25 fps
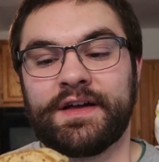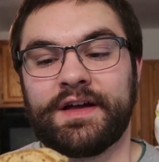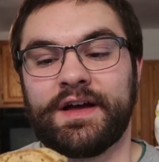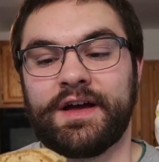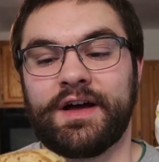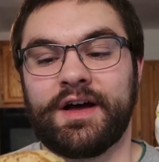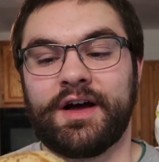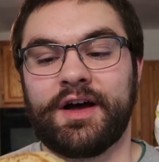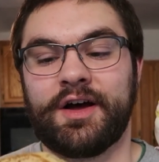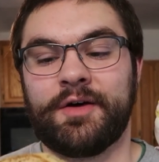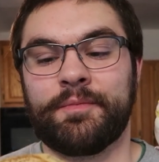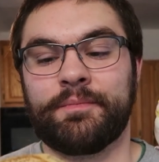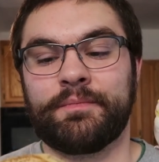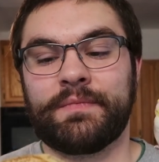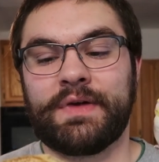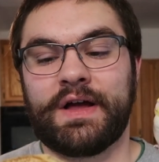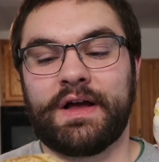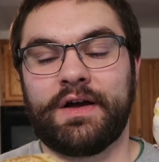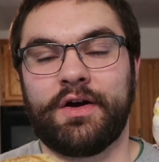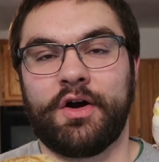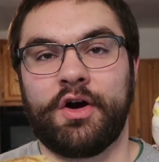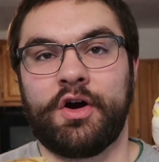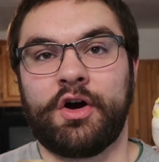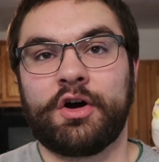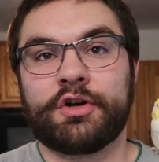
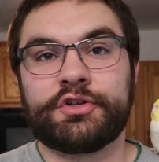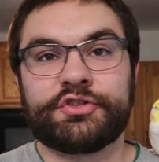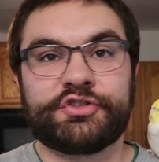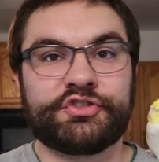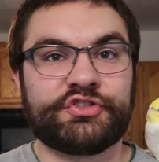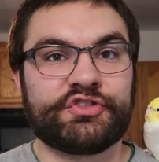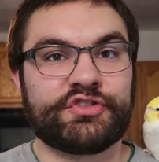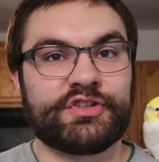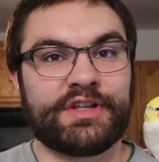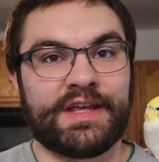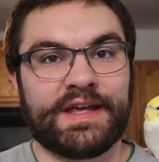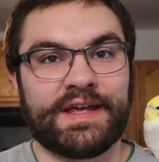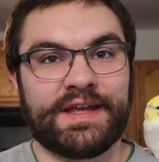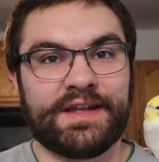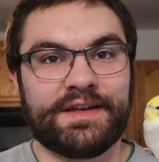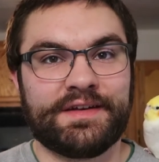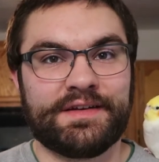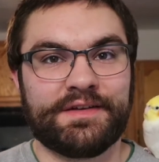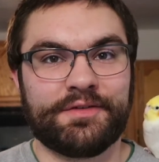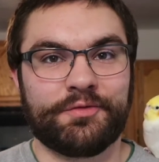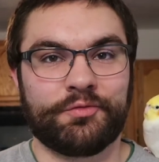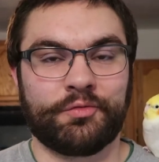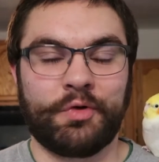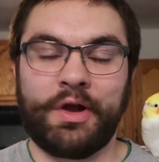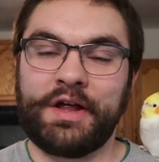our
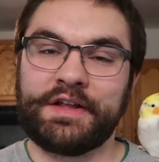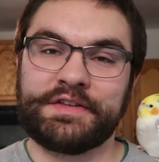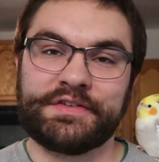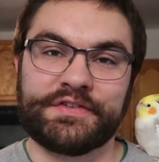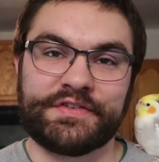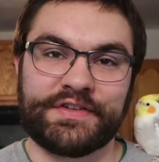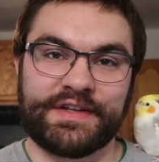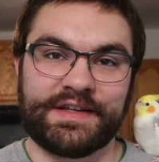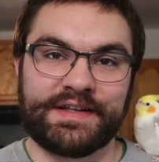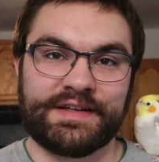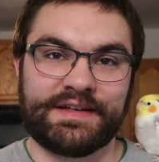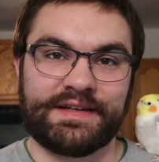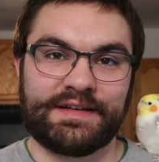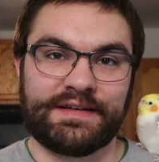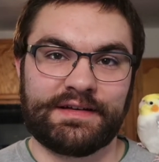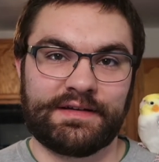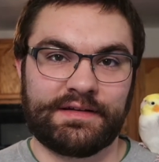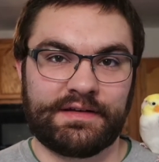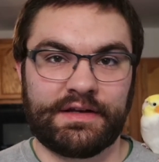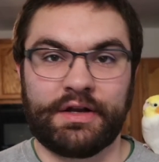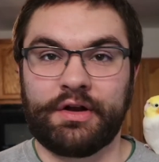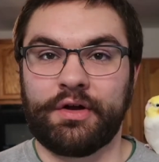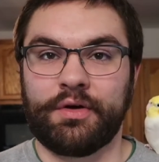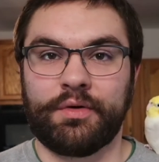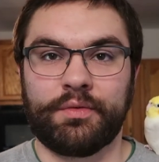skin runs at,
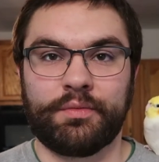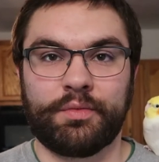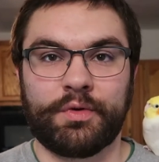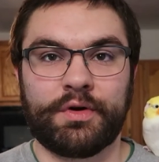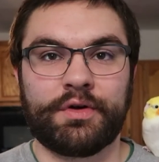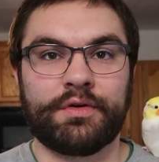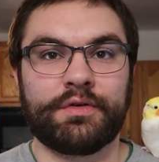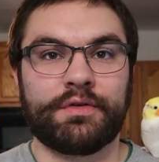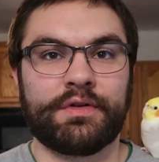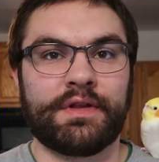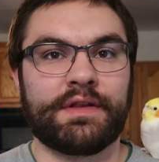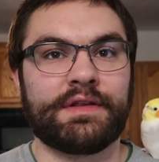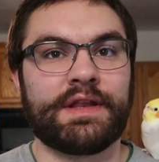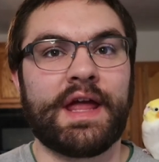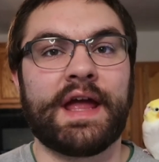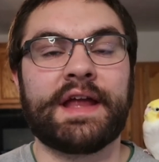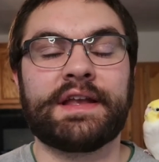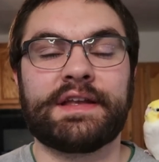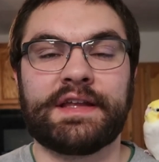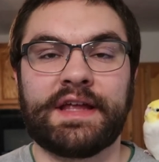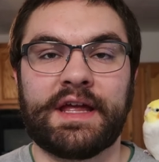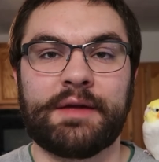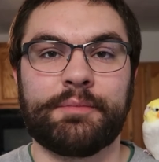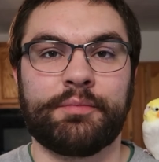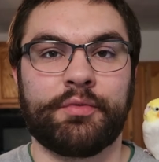you know, we're
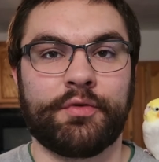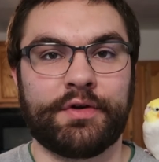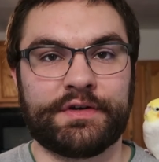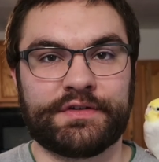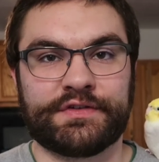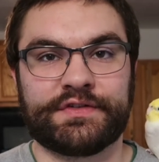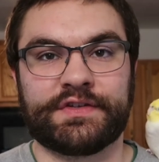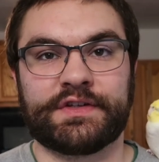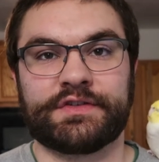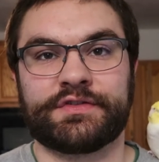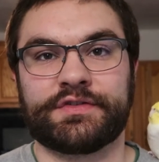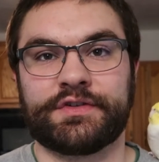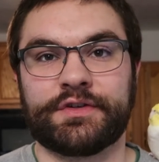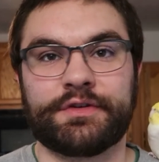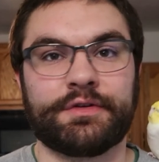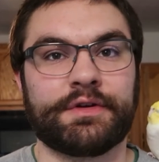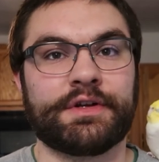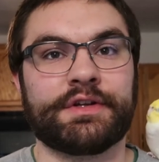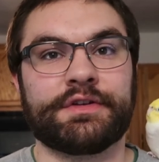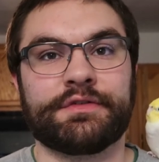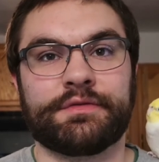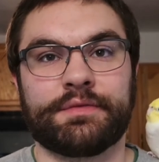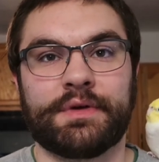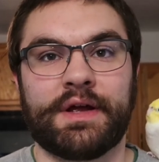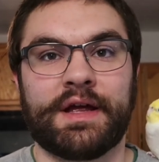98.6
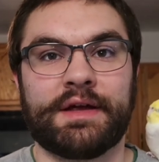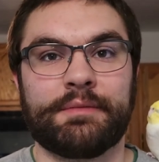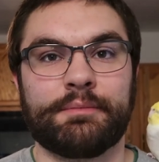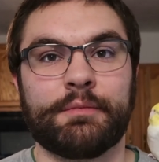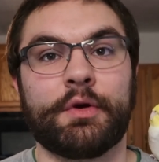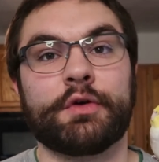degrees, right?